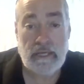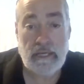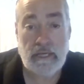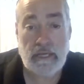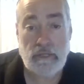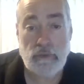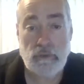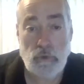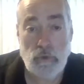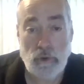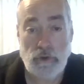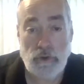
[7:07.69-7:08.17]

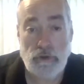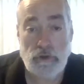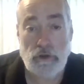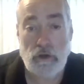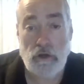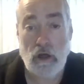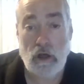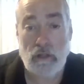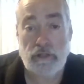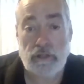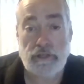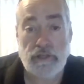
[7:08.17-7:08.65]
in order to
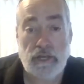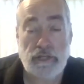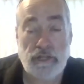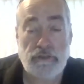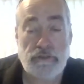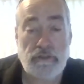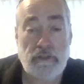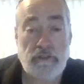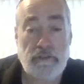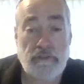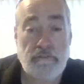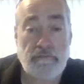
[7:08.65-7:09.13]
call
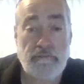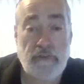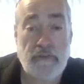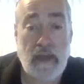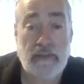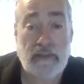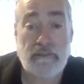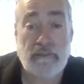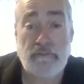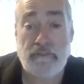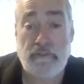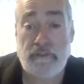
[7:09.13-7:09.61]
attention that the
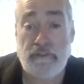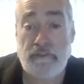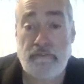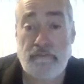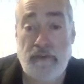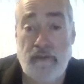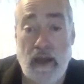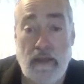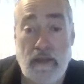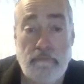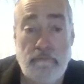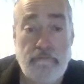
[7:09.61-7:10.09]
fact of the
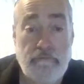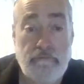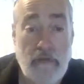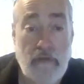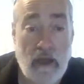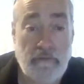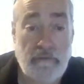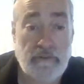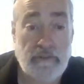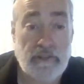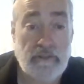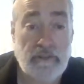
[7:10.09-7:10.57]
divine
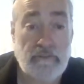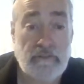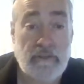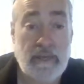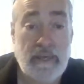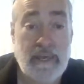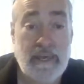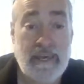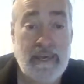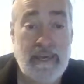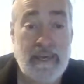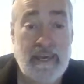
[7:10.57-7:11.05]
providence
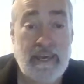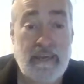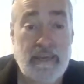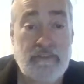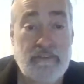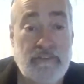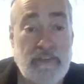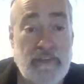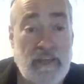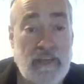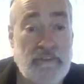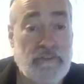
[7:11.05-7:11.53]

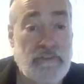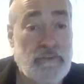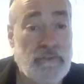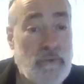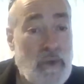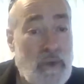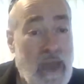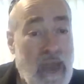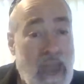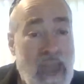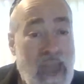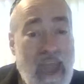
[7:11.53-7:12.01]
extends
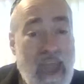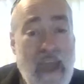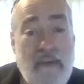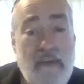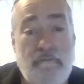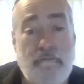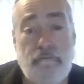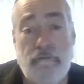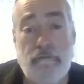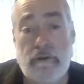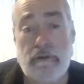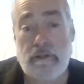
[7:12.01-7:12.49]
to
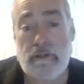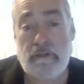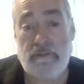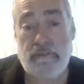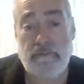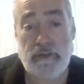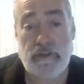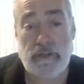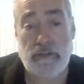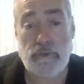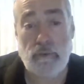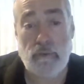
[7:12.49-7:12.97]
every
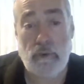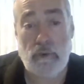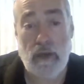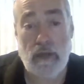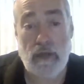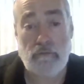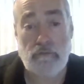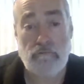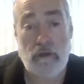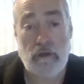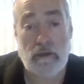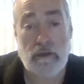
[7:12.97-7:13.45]
individual
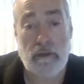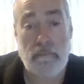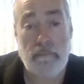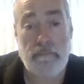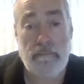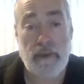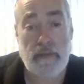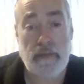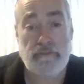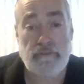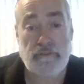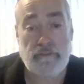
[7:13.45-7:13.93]
and
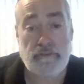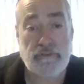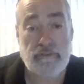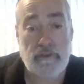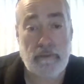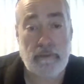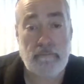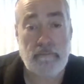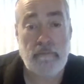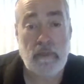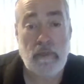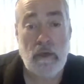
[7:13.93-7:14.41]
recompenses
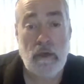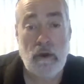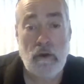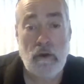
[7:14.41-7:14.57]
him